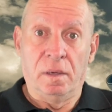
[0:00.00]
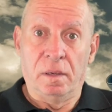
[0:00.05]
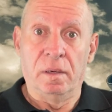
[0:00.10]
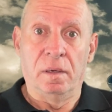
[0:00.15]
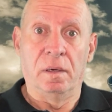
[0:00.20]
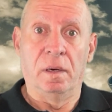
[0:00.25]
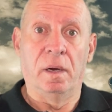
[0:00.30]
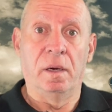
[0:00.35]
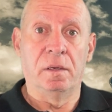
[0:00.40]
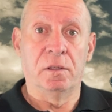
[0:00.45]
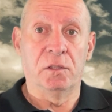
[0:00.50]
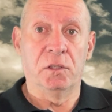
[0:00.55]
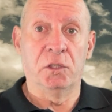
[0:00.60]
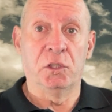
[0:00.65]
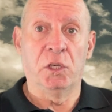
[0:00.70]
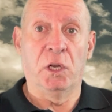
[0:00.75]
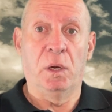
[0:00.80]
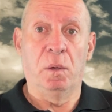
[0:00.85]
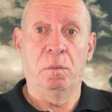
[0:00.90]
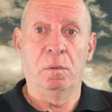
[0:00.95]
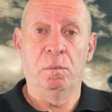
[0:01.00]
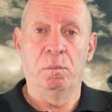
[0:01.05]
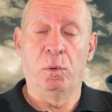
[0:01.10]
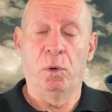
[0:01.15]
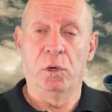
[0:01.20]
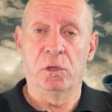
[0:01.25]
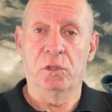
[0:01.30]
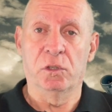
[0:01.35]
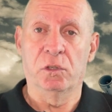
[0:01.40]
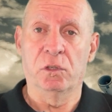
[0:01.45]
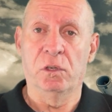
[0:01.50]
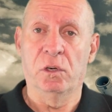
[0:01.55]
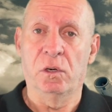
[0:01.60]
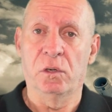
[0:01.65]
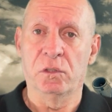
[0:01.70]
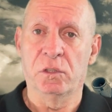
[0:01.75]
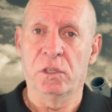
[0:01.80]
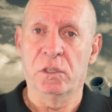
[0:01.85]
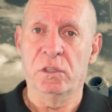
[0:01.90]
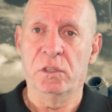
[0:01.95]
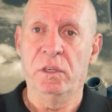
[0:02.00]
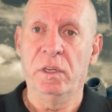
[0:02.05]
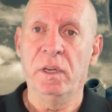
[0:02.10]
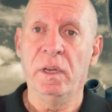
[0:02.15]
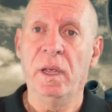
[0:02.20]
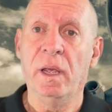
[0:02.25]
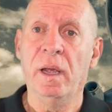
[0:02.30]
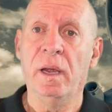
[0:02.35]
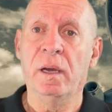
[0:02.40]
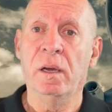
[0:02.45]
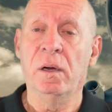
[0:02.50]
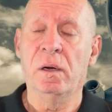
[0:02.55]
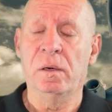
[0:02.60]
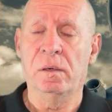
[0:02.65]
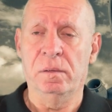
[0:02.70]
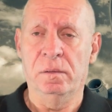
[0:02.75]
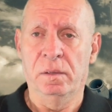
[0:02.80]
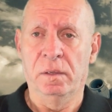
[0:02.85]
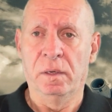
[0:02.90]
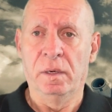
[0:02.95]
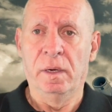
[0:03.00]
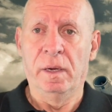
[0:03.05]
Ladies and gentlemen, boys and girls, it's Diego.